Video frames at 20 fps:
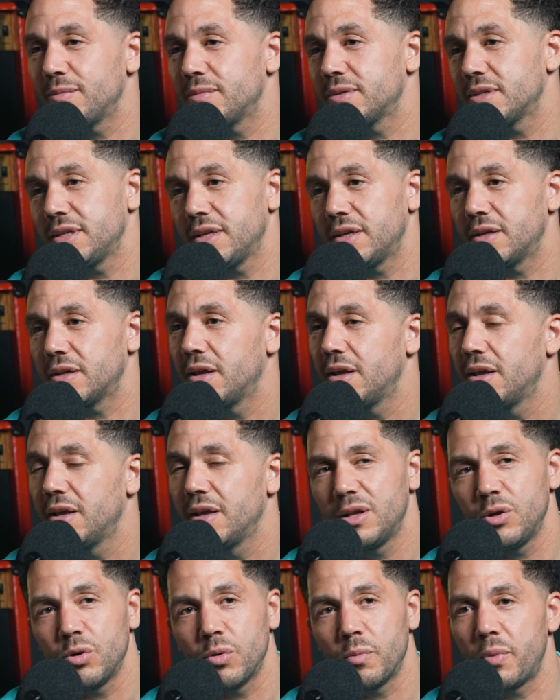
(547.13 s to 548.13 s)
him see the
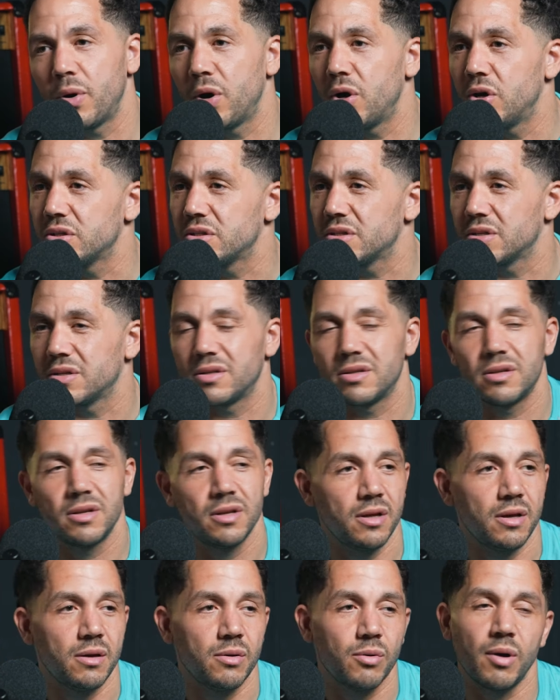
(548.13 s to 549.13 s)
little birds and
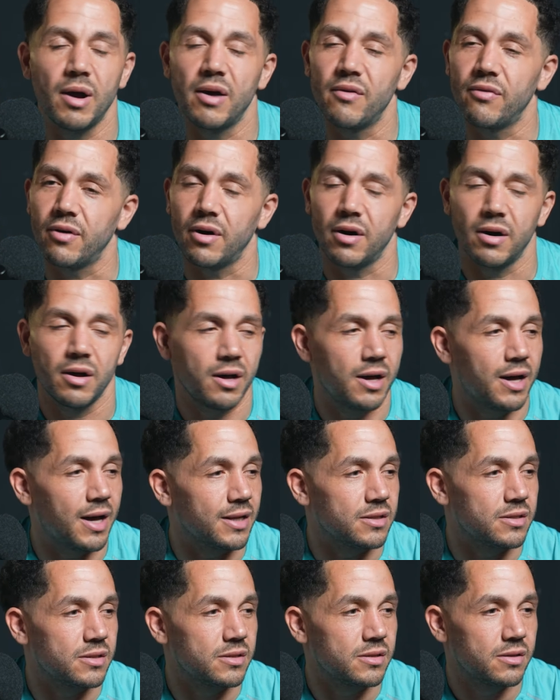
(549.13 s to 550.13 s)
whatever.
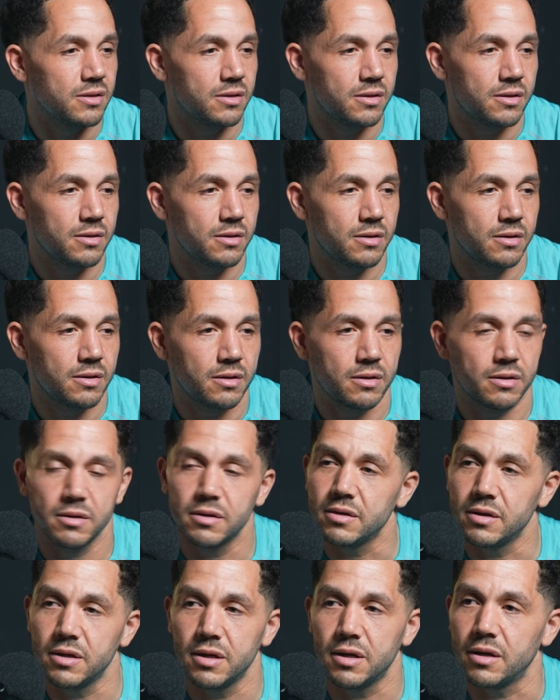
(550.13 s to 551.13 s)
And
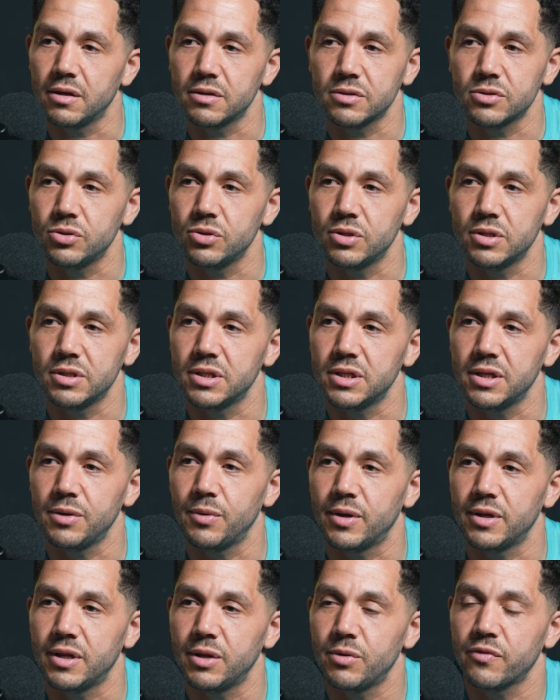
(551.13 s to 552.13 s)
yeah, as soon as he
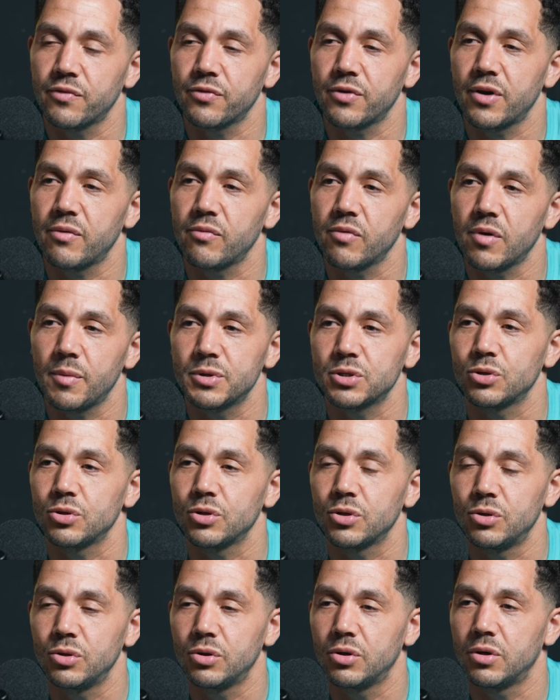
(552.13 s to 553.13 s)
went, they were throwing rubbish on
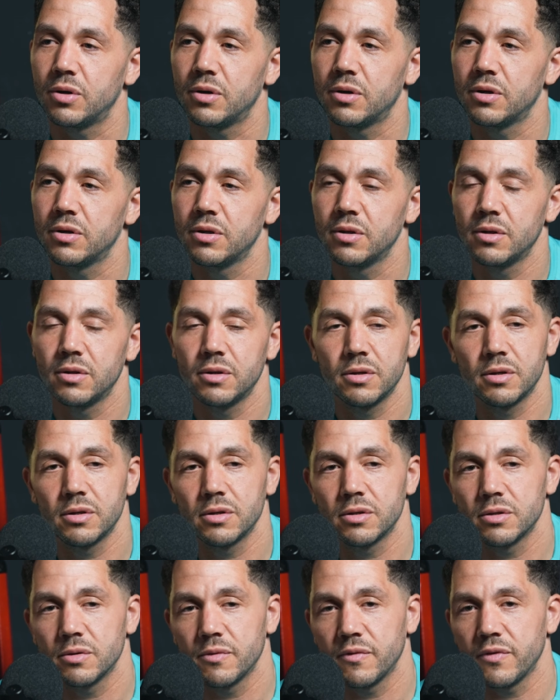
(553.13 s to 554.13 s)
the door.
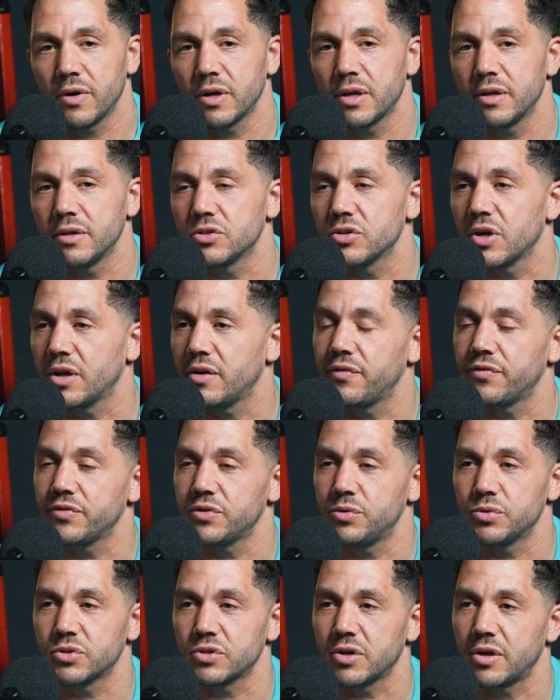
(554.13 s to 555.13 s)

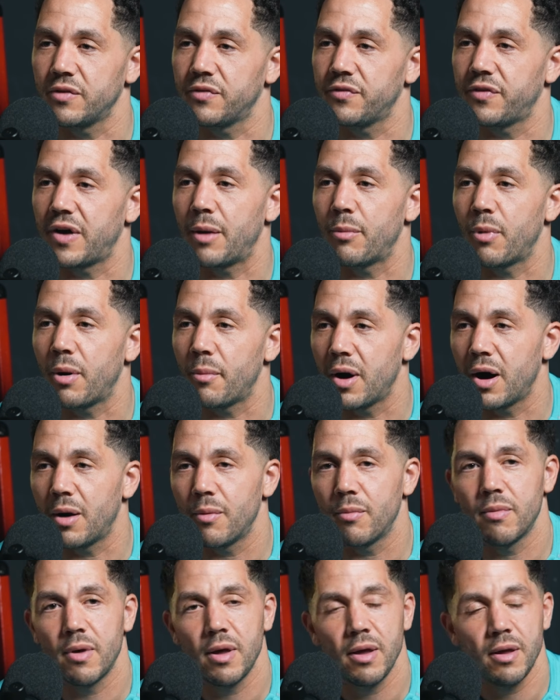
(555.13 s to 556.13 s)
She was trying to fight my
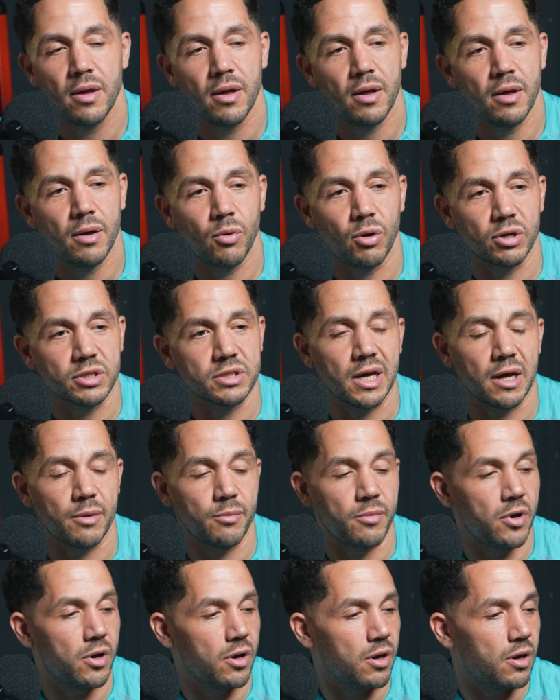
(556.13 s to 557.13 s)
mum. One
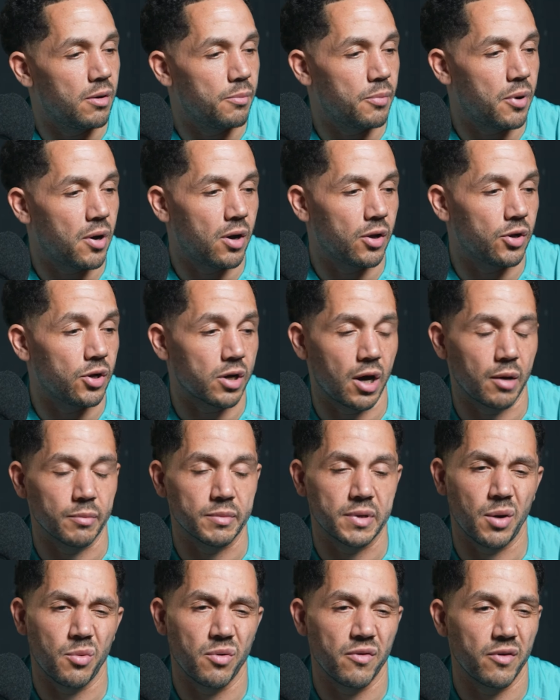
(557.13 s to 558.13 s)
time her partner
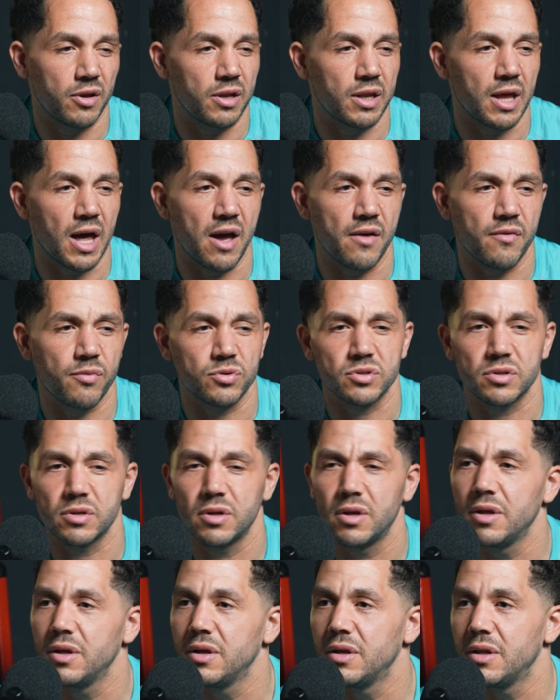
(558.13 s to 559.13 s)
come down with a knife, which
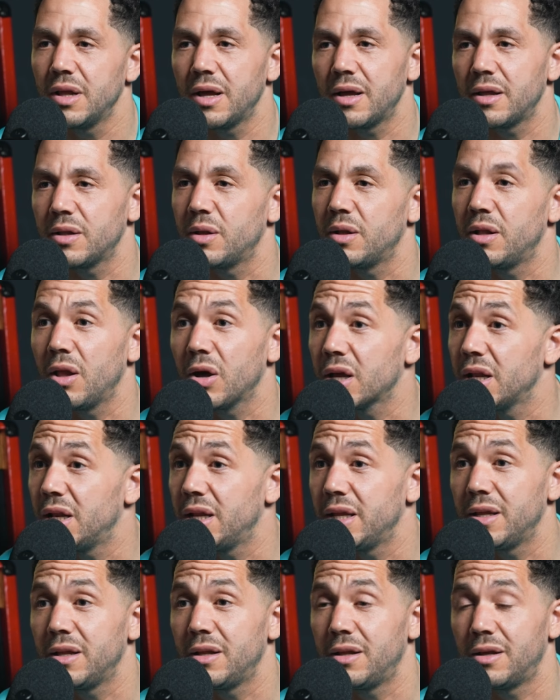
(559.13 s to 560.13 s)
like,
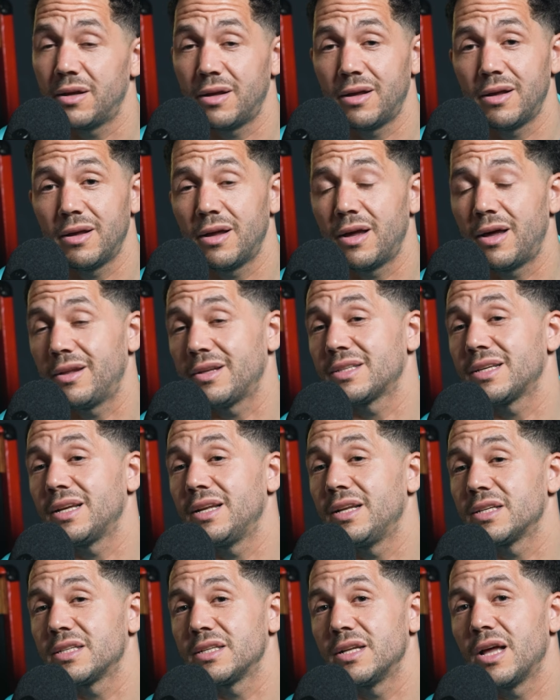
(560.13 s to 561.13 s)
luckily, and I say
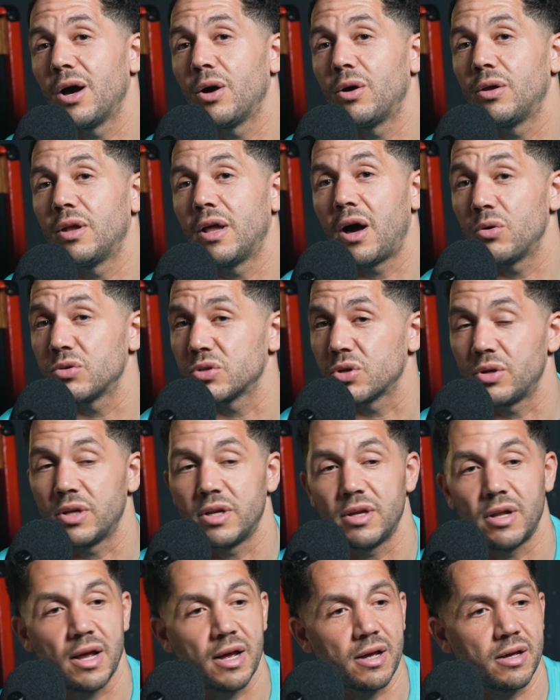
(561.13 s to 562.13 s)
this now, like, I was
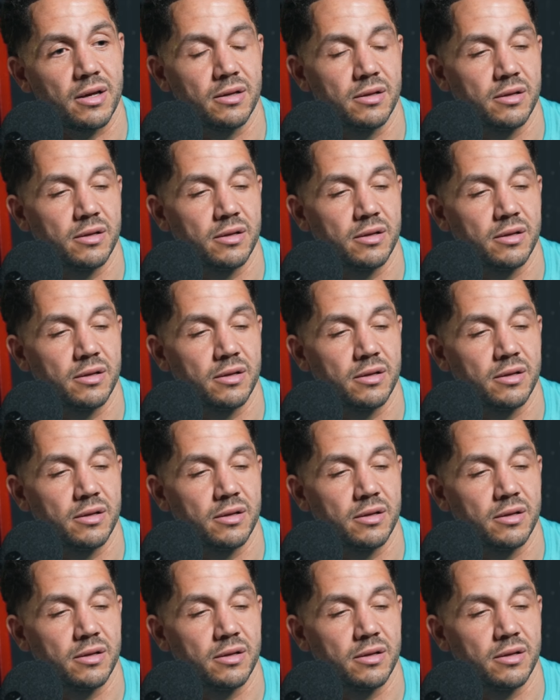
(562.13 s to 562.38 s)
only like